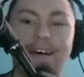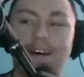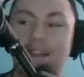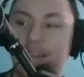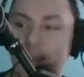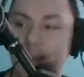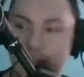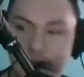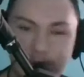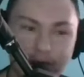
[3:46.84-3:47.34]

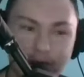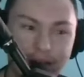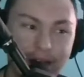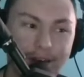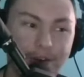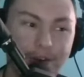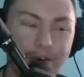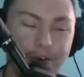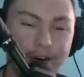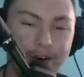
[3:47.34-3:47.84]
That's really
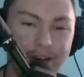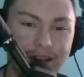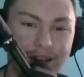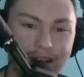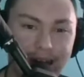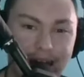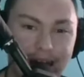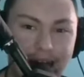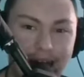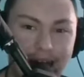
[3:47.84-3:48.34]
cool.
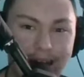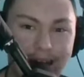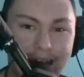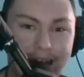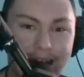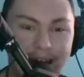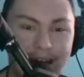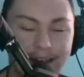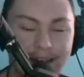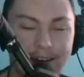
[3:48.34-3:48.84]
And
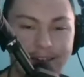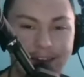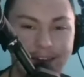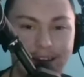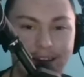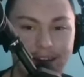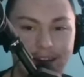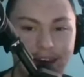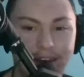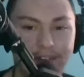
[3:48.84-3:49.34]
how long did
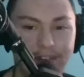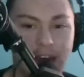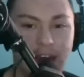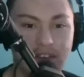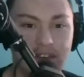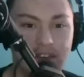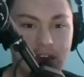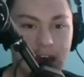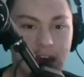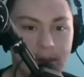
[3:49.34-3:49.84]
it take you guys
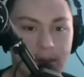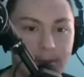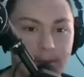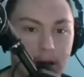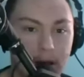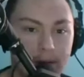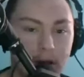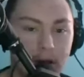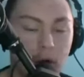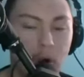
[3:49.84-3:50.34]
to get
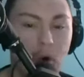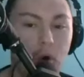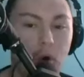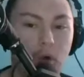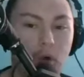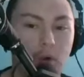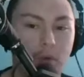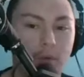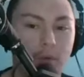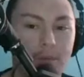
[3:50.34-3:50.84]
throughout the
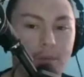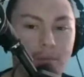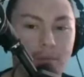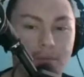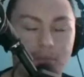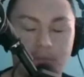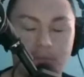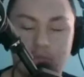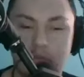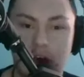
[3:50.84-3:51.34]
whole
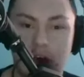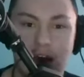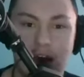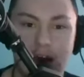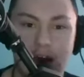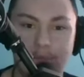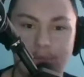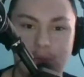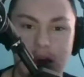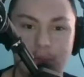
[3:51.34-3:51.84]

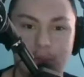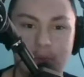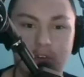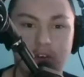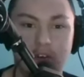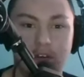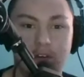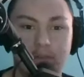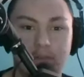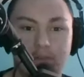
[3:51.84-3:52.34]

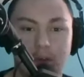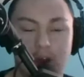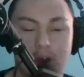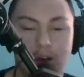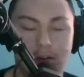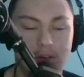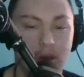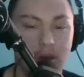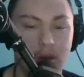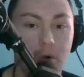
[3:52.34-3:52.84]
episode
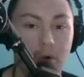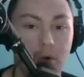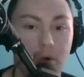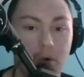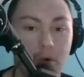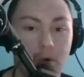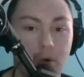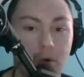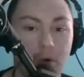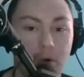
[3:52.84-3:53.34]
or the whole
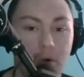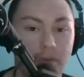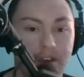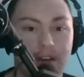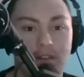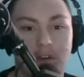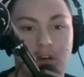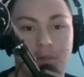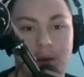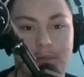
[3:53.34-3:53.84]

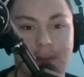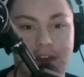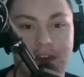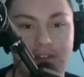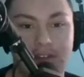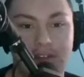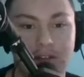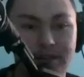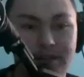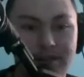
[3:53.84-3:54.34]
series, if you don't
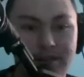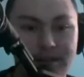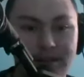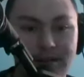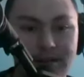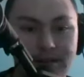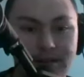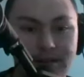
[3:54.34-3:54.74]
mind me asking?